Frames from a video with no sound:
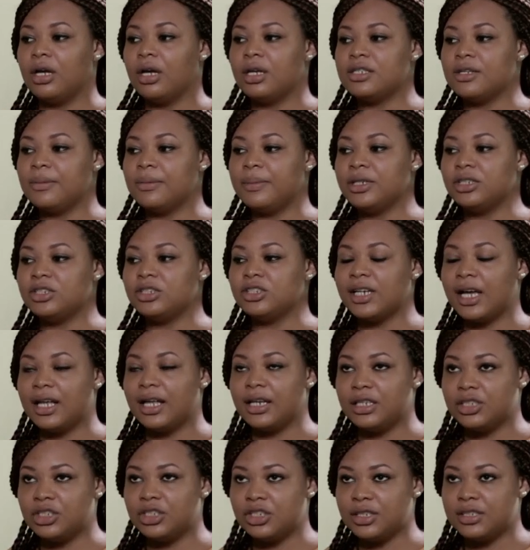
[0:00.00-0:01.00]
It's a bit
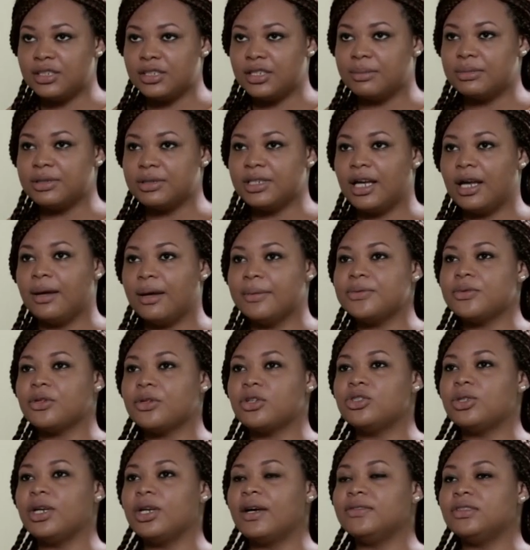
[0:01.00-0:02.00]
challenging sometimes
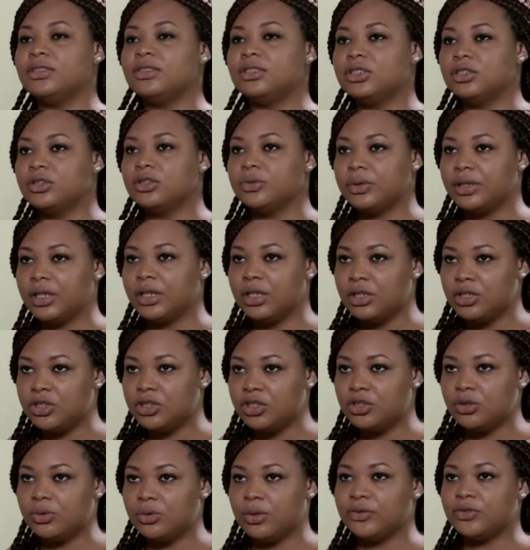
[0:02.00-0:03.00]
because you have to deal with the
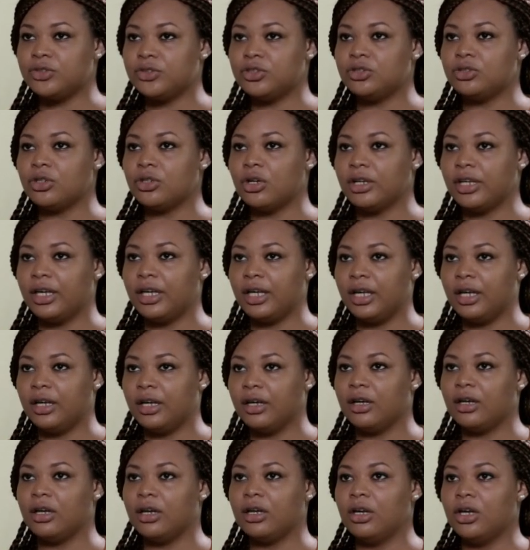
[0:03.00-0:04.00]
issue of stocking.
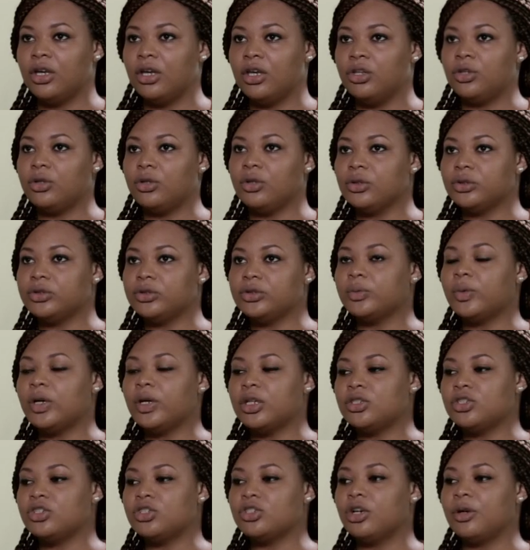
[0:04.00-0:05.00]
You go to
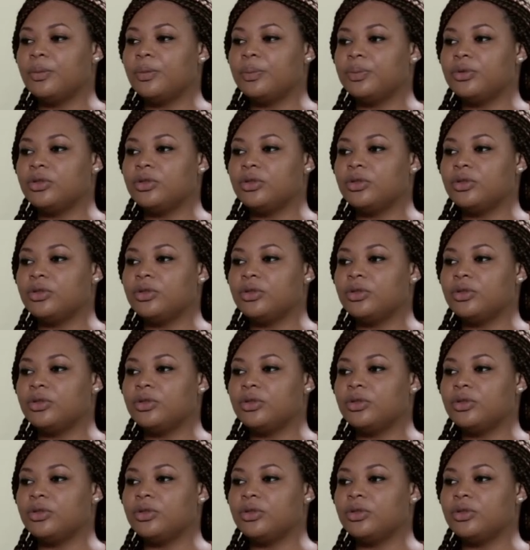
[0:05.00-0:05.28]
one shop,